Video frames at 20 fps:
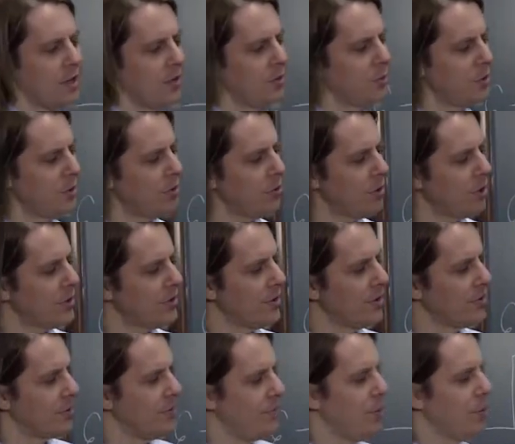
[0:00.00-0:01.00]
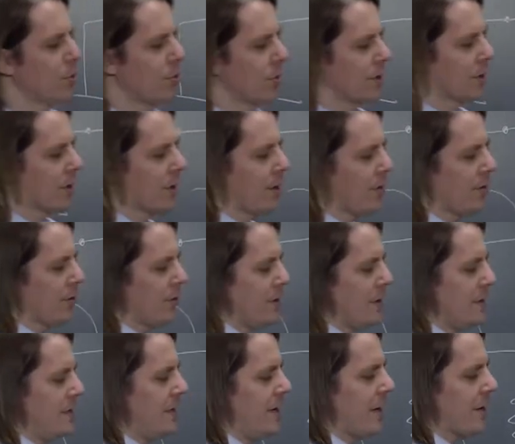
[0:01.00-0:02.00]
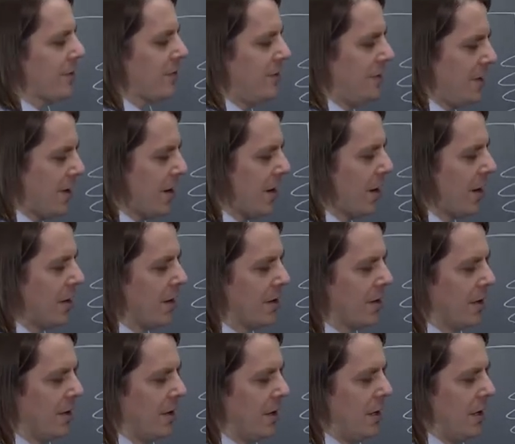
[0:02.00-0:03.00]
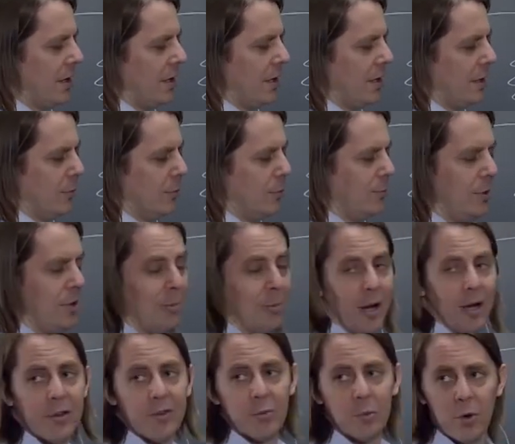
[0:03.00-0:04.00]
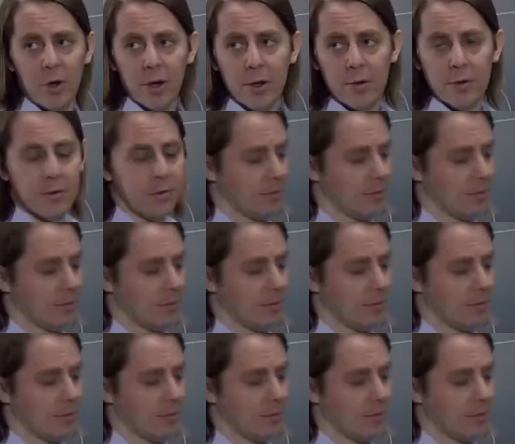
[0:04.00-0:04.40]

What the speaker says: So when you look at this, if you were to calculate dx di, it would be minus 1.